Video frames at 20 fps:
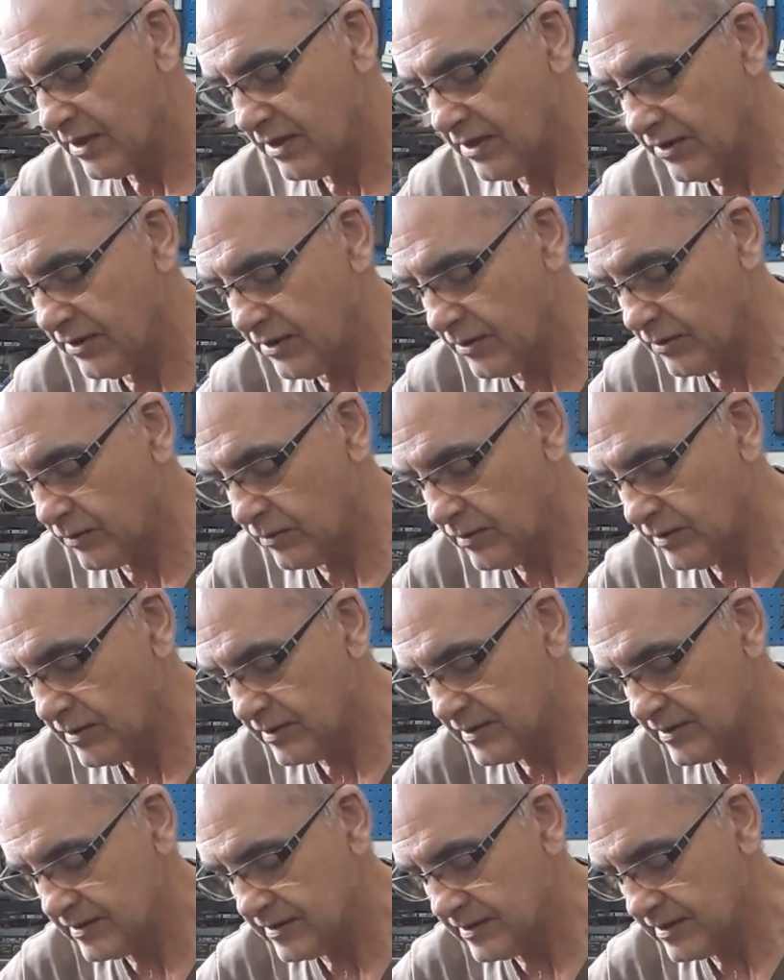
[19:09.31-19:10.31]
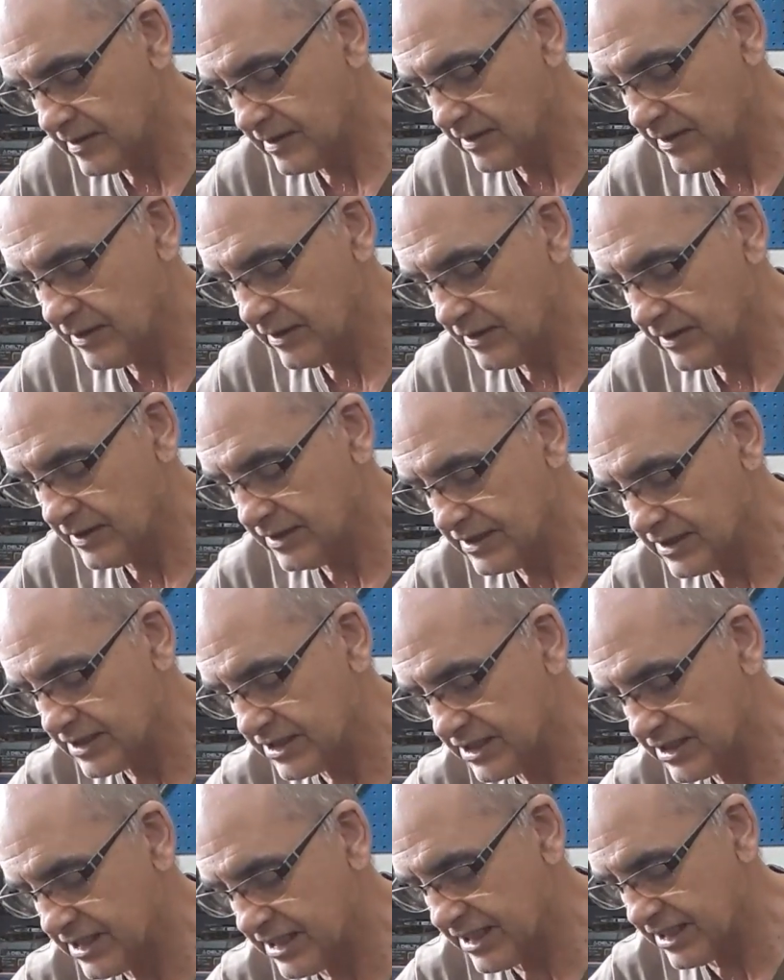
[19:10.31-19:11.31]
Although
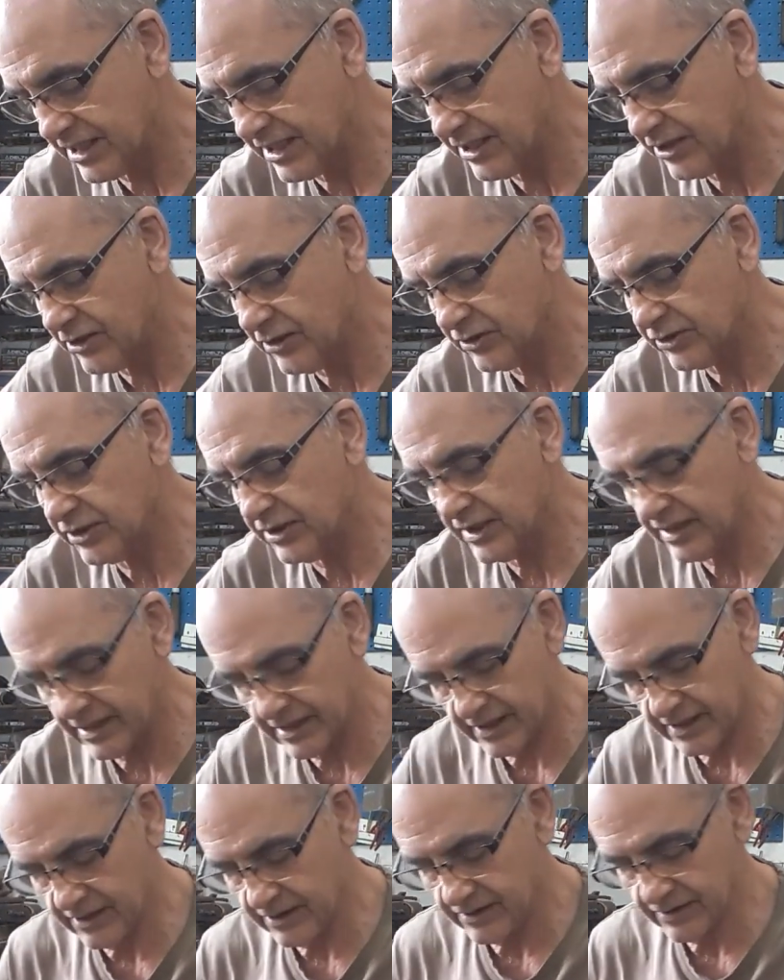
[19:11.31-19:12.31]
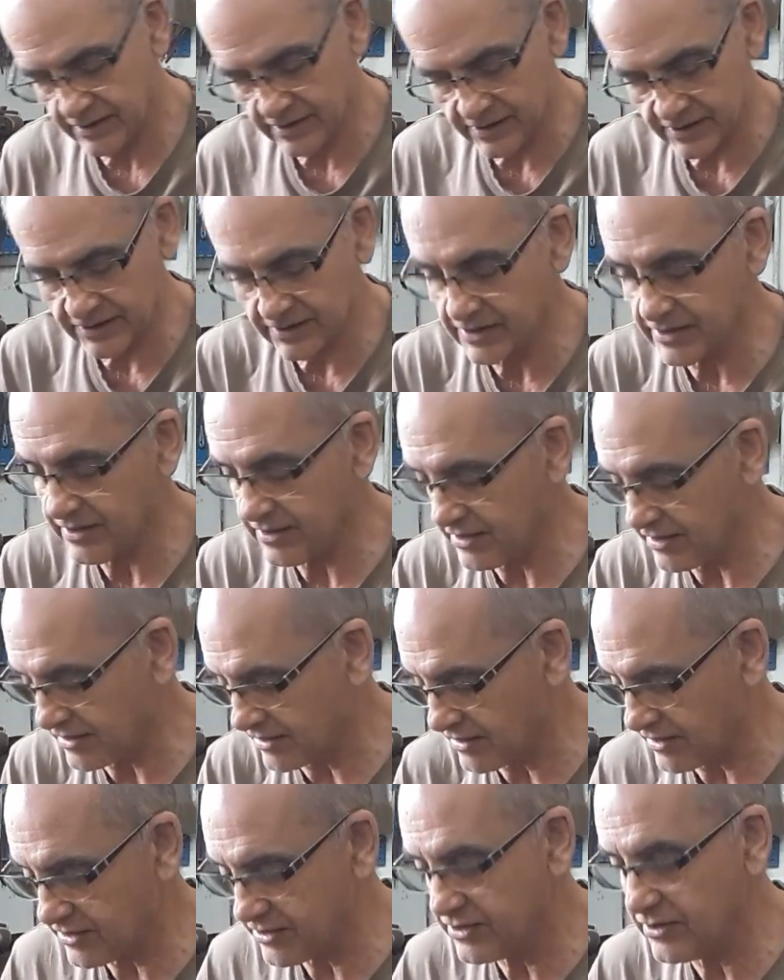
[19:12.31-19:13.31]
certainly not today, they're
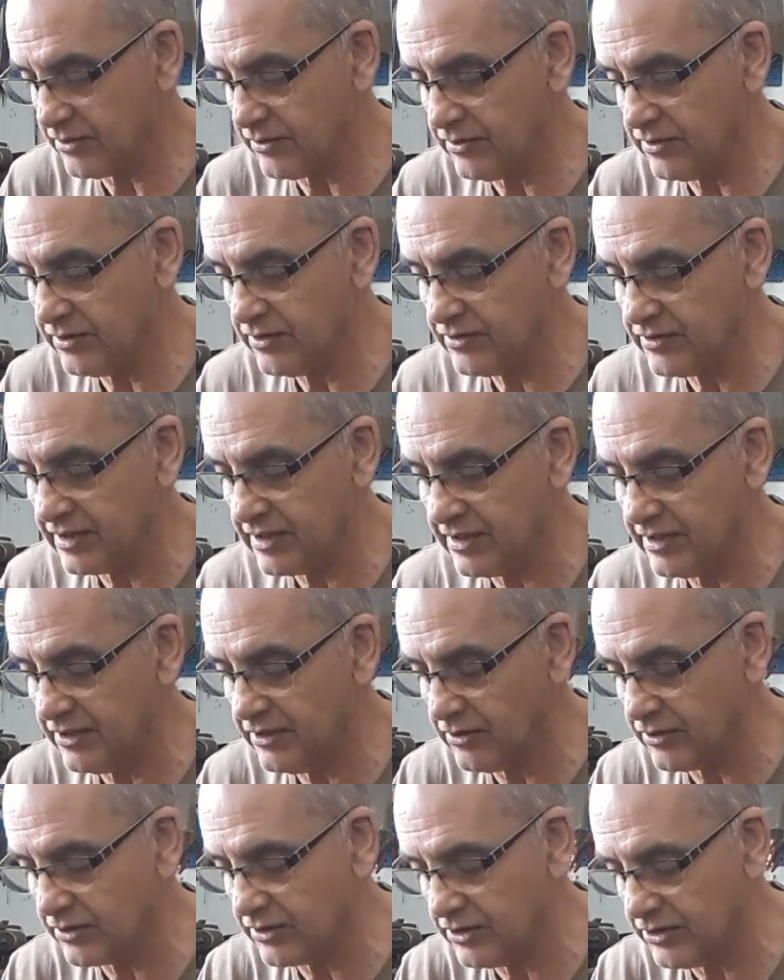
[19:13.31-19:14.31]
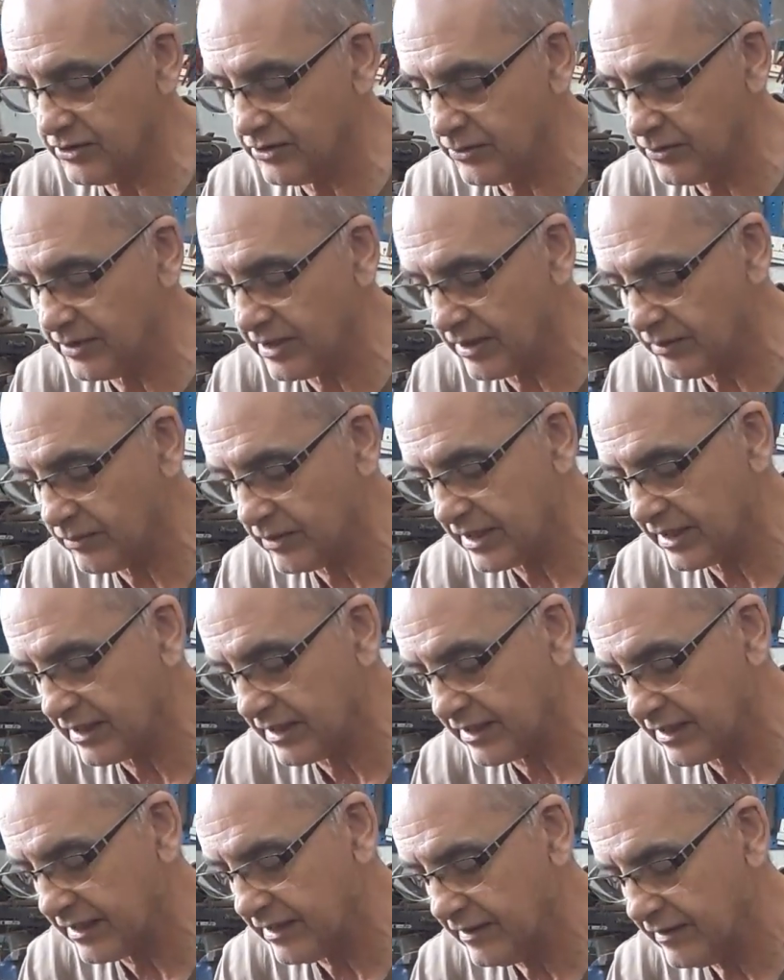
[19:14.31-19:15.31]
certainly not going to do that
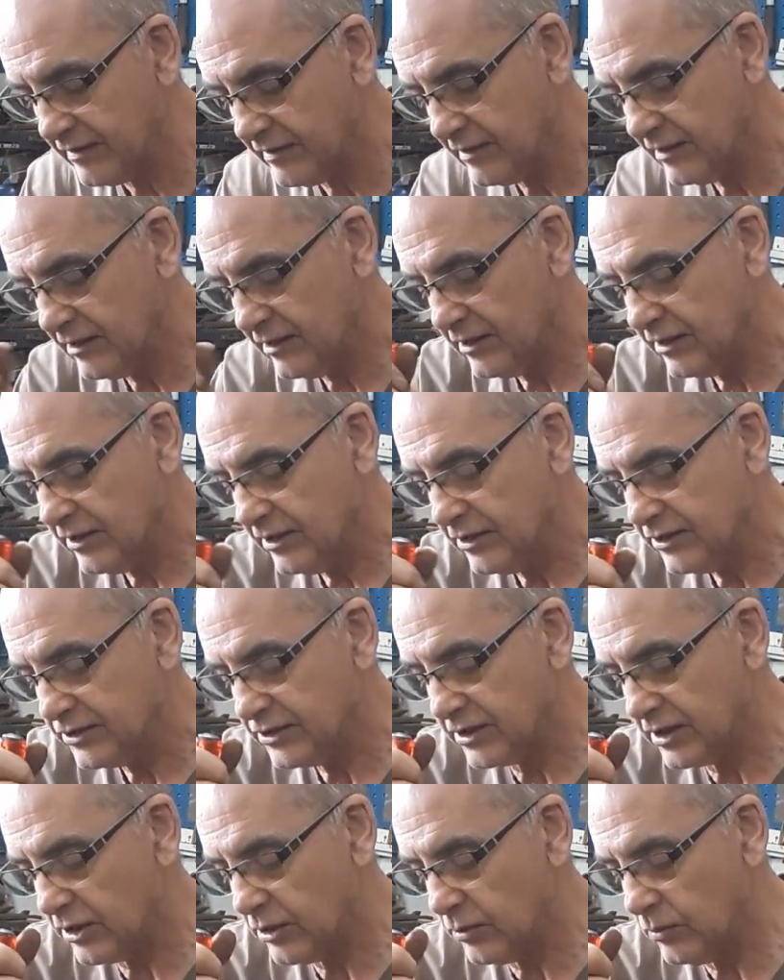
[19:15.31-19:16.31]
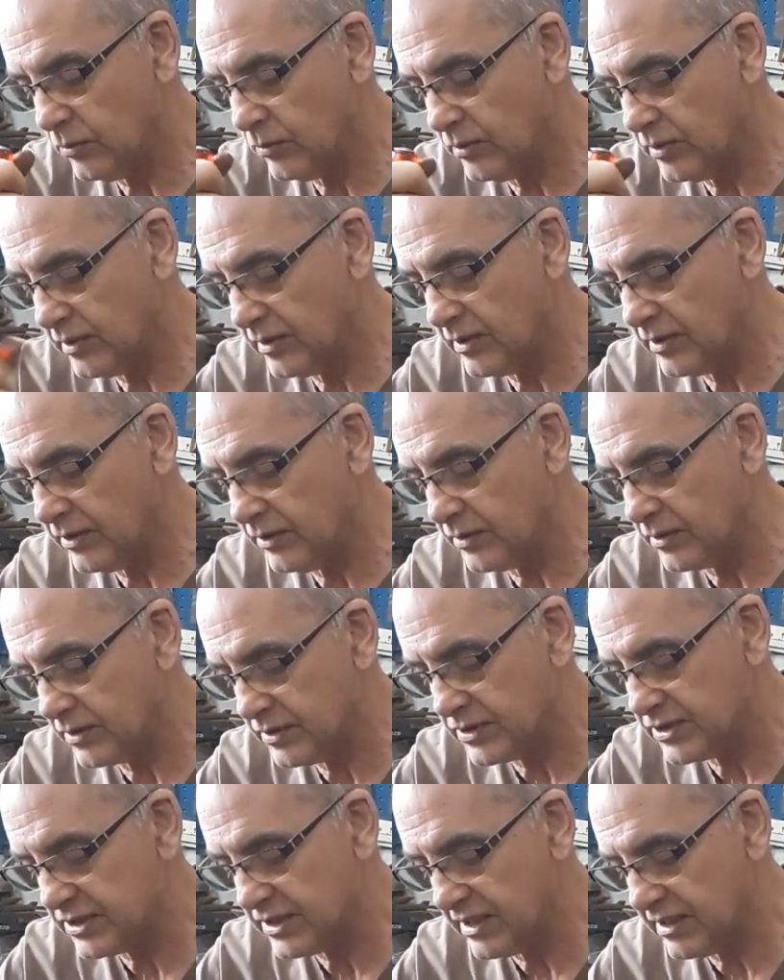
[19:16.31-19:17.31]
readily. So you can
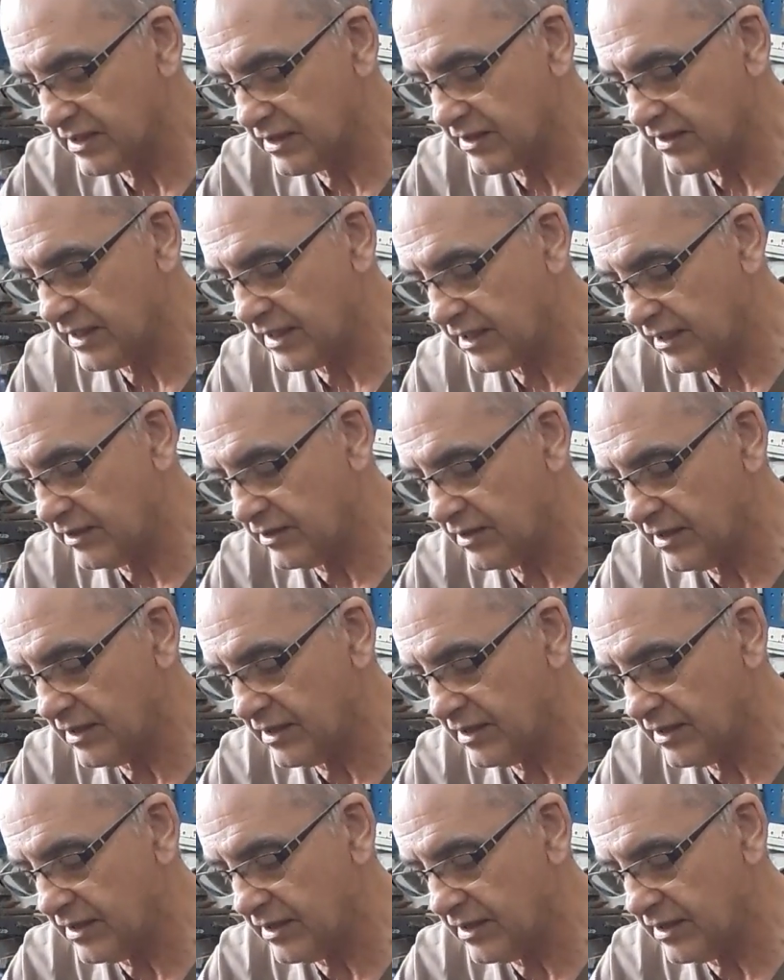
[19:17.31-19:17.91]
see that they